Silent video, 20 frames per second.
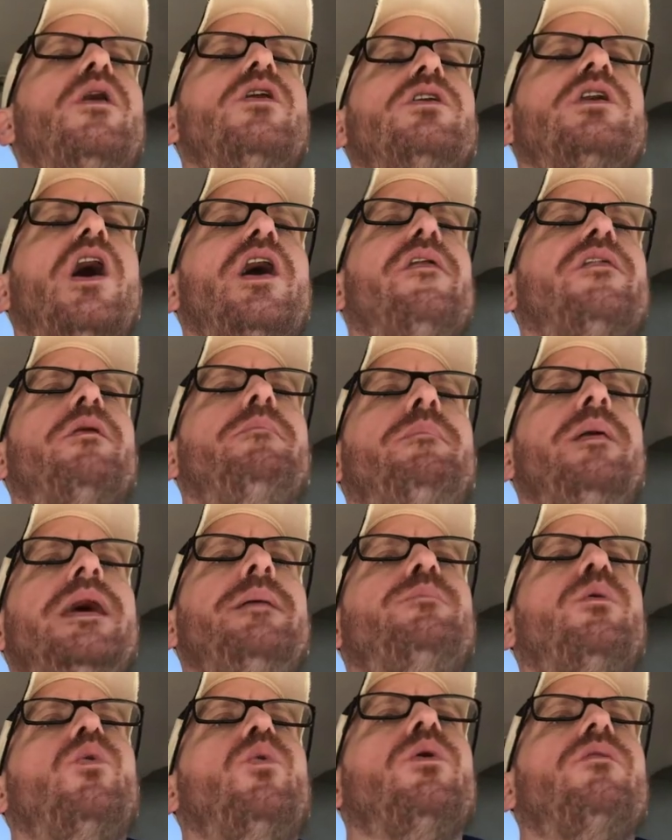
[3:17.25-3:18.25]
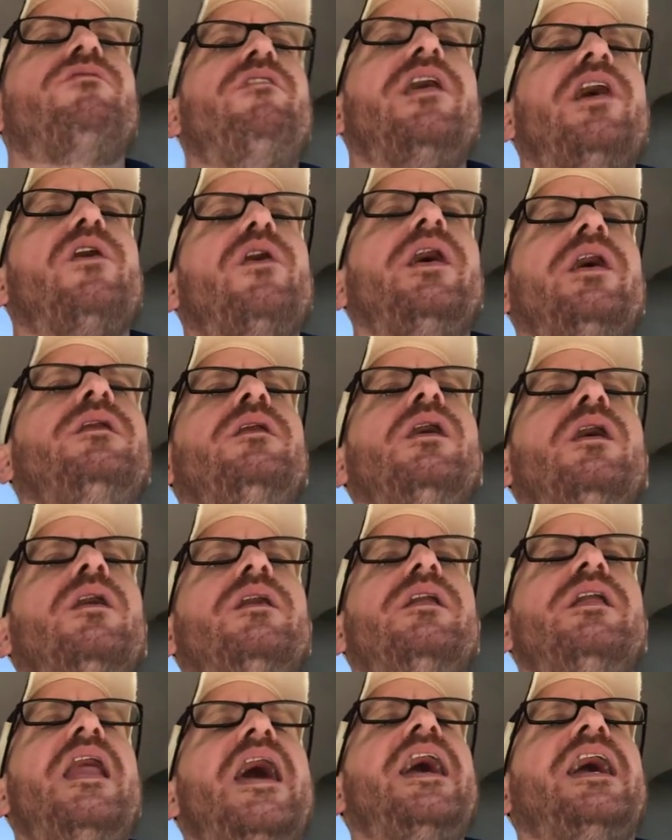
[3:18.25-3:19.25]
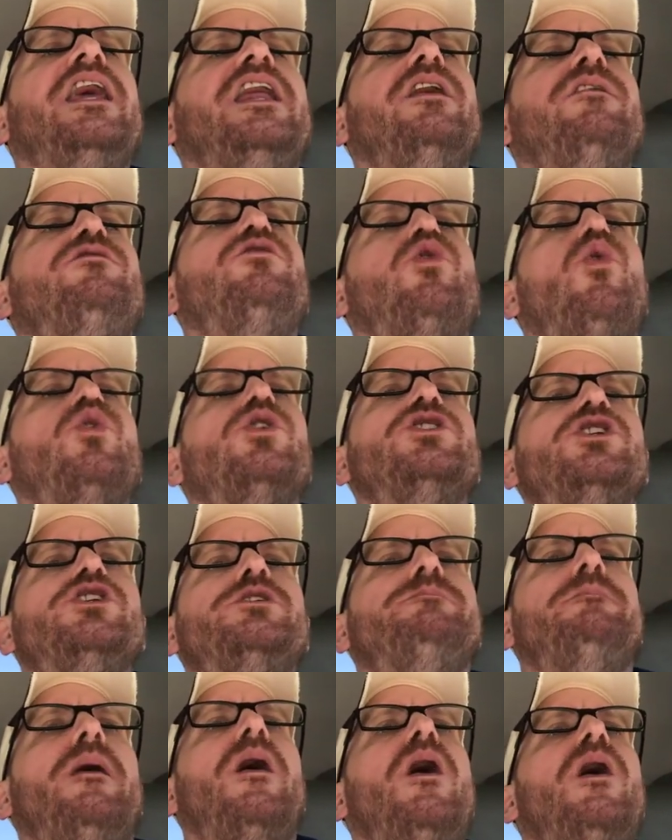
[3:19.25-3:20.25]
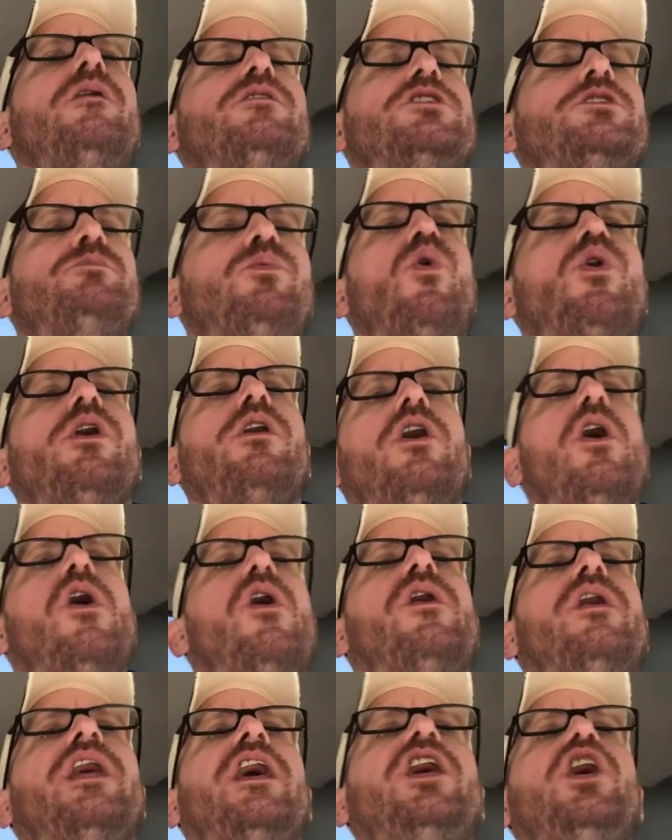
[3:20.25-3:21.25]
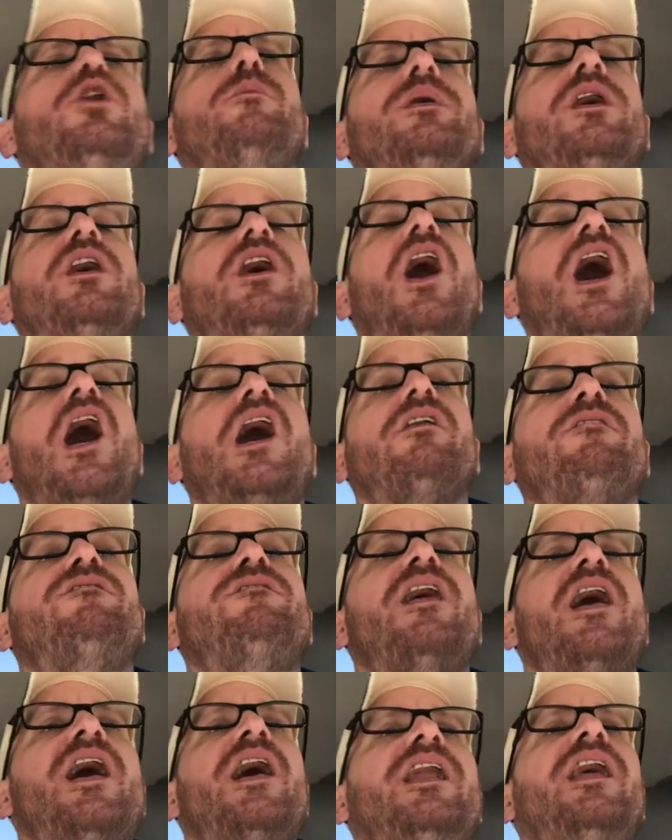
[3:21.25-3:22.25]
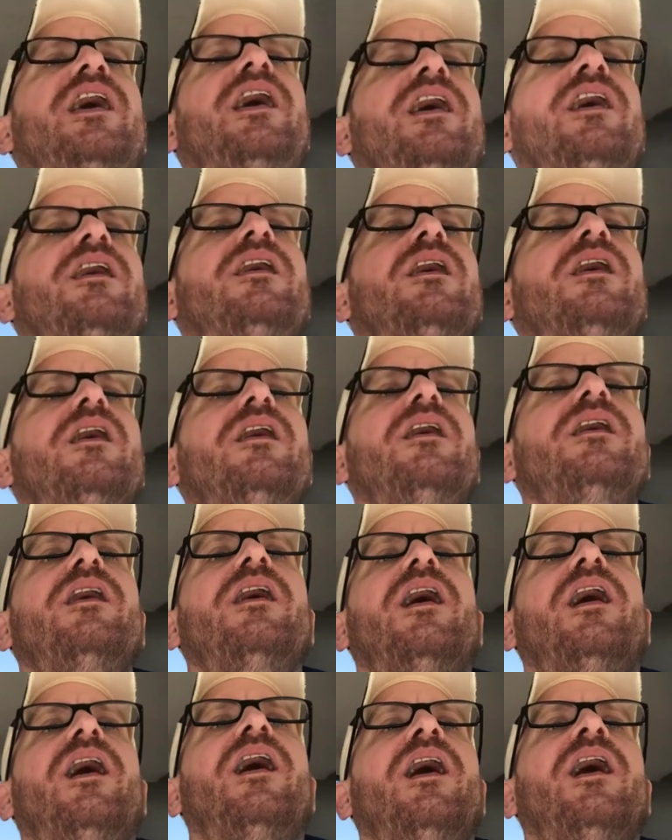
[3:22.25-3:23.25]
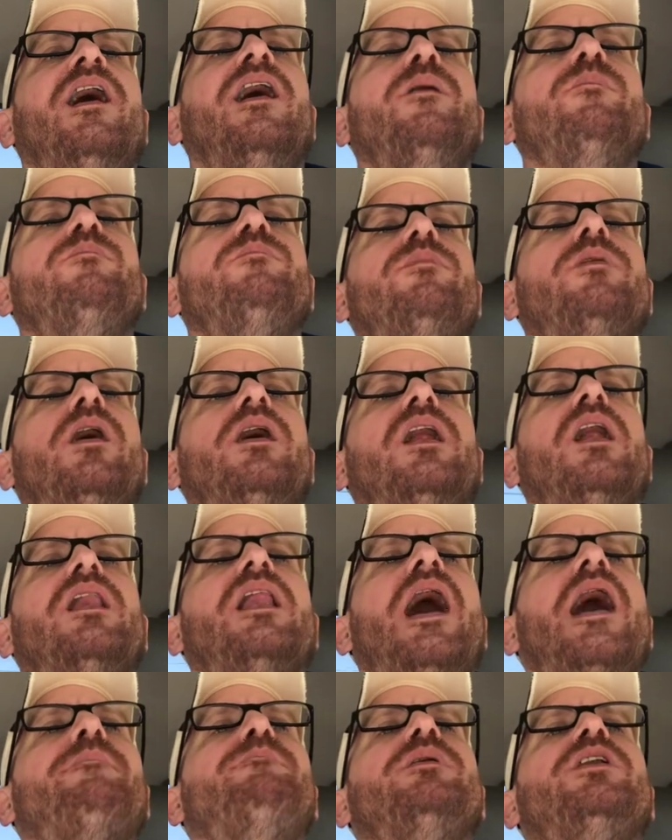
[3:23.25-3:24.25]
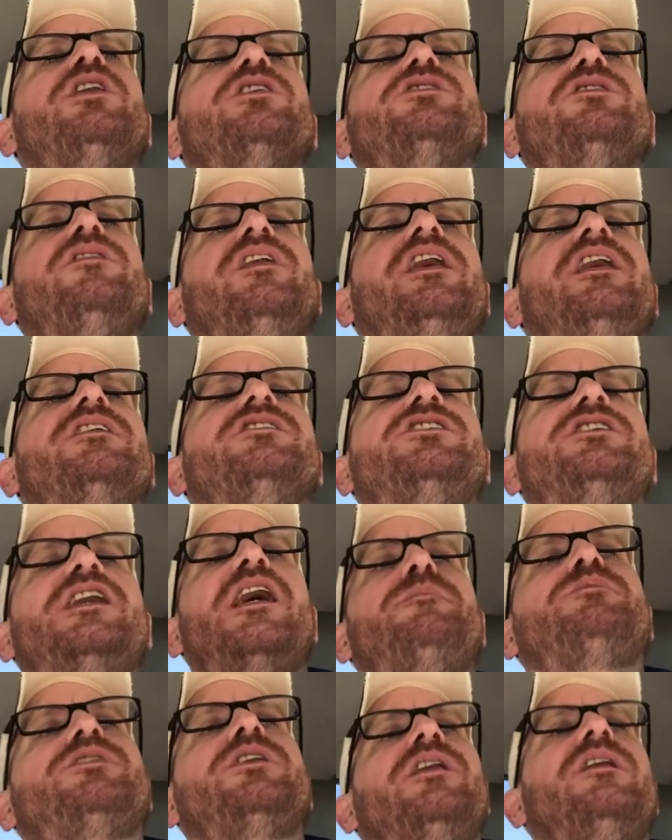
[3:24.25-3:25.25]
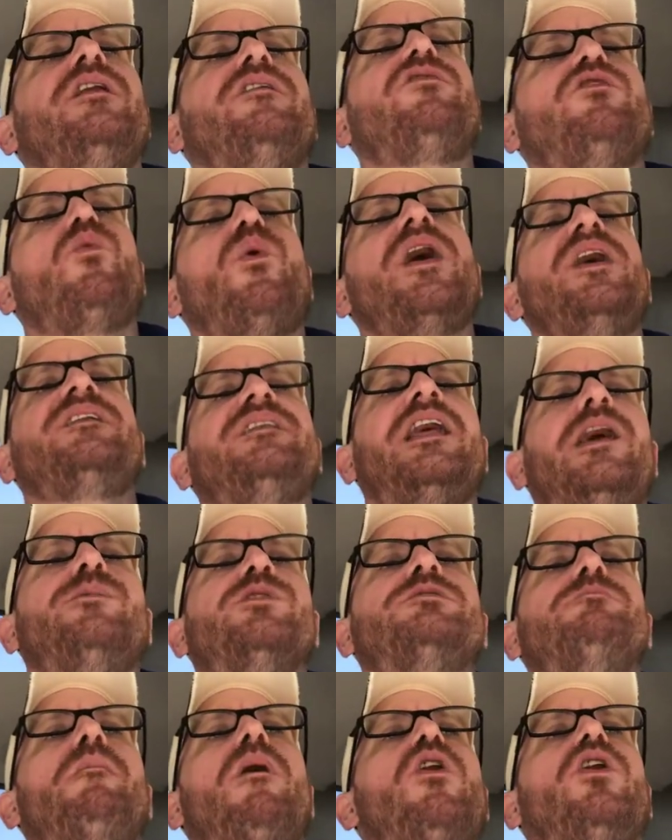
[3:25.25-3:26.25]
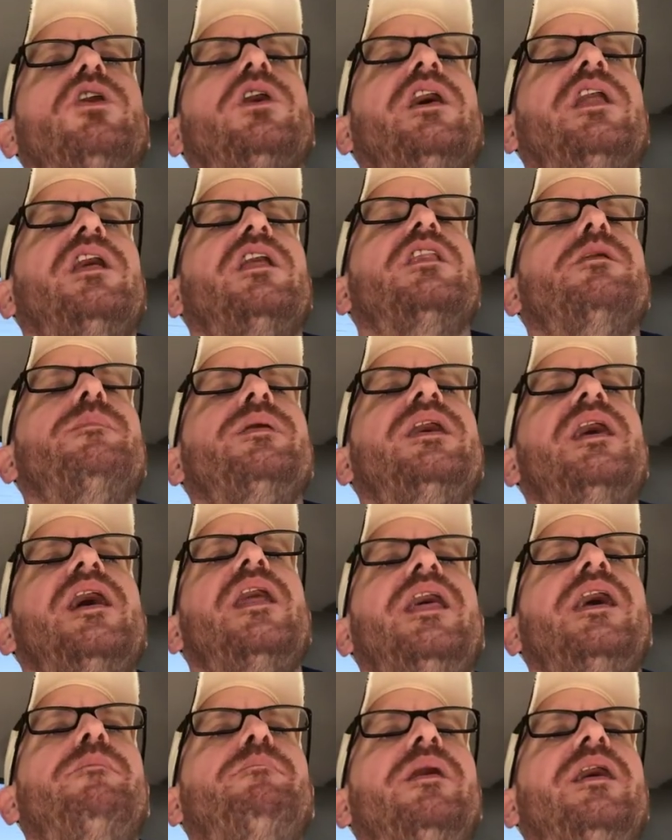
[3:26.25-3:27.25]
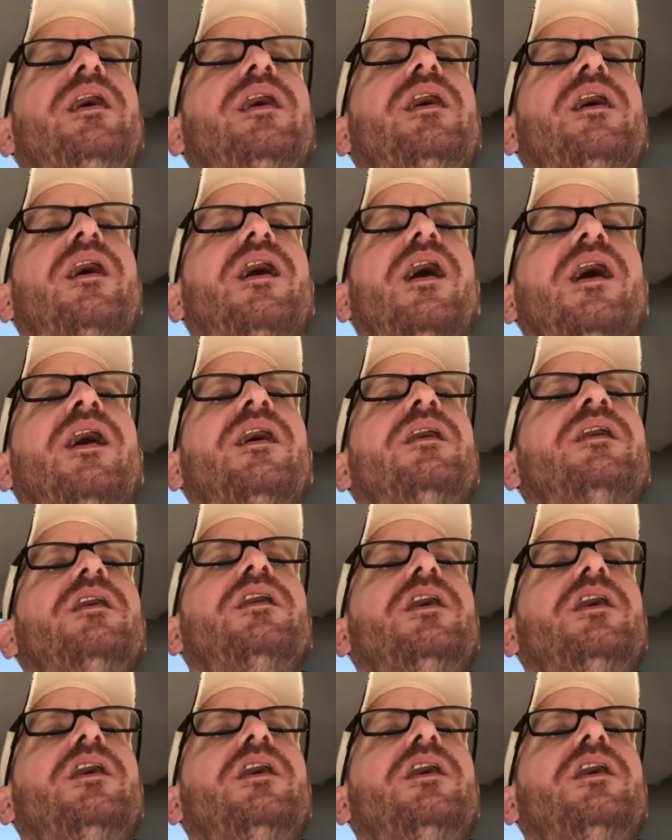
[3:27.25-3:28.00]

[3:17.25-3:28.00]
among other people, were very negative towards the sport, calling it human cockfighting, and a lot because of the inception of the way that it was marketed at the beginning, being,